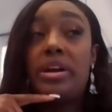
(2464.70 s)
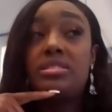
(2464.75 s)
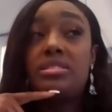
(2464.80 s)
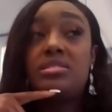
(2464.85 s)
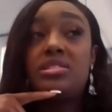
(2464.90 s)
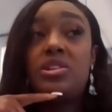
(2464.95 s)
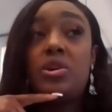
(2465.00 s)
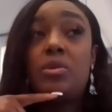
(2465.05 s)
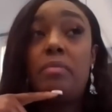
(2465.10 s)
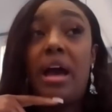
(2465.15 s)

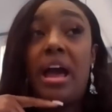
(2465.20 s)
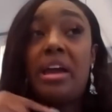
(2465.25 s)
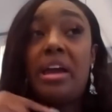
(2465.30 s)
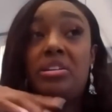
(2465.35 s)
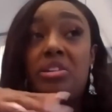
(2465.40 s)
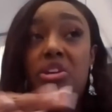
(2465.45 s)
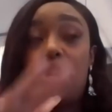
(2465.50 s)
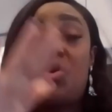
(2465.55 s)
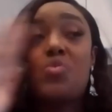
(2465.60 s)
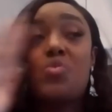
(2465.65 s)
And so
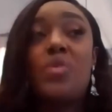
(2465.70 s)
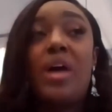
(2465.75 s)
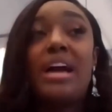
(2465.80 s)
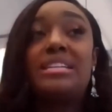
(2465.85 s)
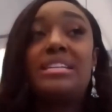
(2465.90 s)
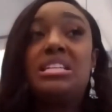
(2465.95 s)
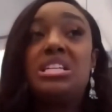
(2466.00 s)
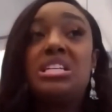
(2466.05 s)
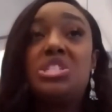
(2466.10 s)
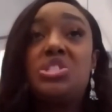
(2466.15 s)
by
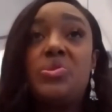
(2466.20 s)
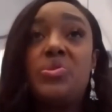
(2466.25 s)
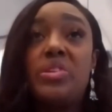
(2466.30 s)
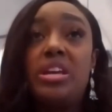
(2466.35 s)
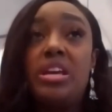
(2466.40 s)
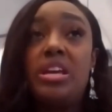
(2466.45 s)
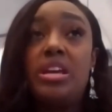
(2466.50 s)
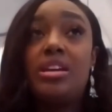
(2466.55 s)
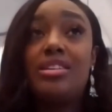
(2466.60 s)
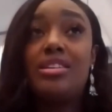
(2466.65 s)
rising to
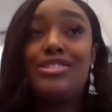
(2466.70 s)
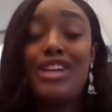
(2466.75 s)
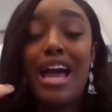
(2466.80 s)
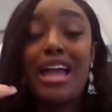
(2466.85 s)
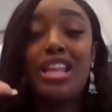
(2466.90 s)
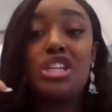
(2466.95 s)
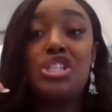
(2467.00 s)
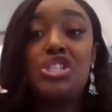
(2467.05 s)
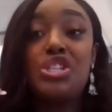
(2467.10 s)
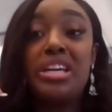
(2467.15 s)
the
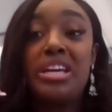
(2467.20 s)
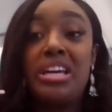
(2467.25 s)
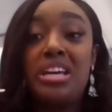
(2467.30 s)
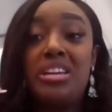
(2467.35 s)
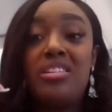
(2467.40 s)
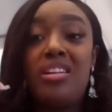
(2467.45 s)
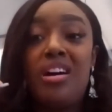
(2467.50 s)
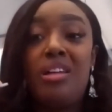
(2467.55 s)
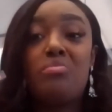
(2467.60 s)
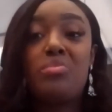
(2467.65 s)
challenge
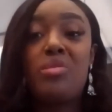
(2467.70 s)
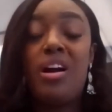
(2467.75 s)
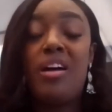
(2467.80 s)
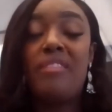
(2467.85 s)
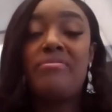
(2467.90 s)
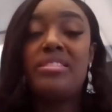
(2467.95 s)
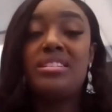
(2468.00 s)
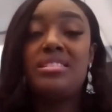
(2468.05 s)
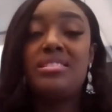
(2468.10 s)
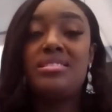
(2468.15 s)
again,
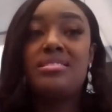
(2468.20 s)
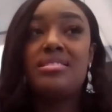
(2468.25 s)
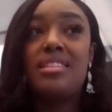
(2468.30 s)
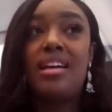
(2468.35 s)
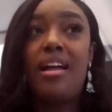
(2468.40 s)
nonprofits,